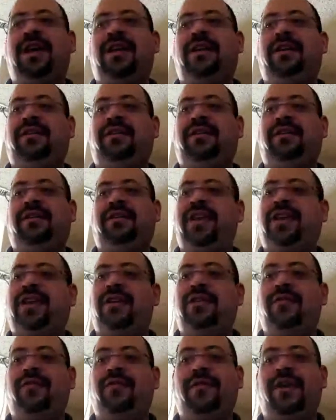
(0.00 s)
And
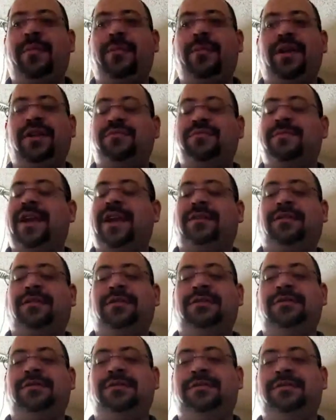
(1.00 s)
thank you very much,
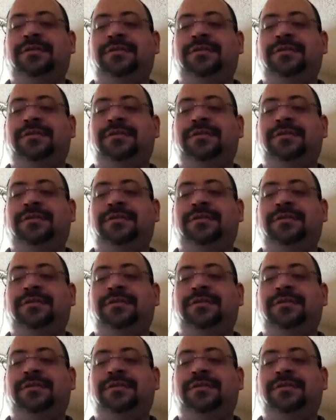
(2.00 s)
Michael.